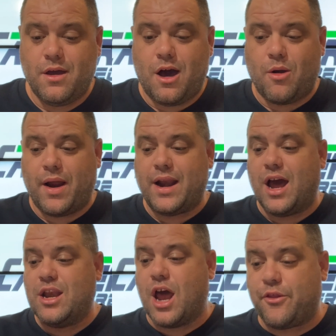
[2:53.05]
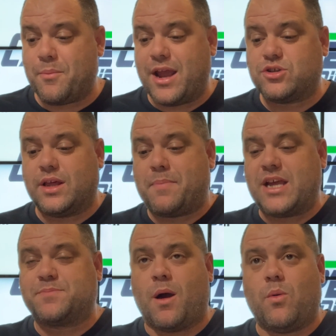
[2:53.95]
All right, another Major League
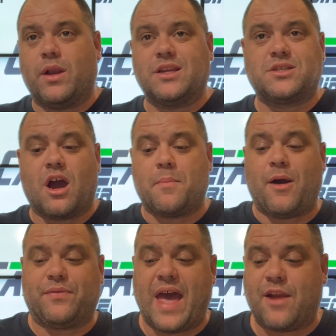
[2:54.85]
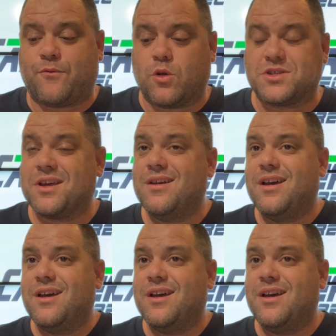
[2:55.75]
Baseball one. Let's talk about that first.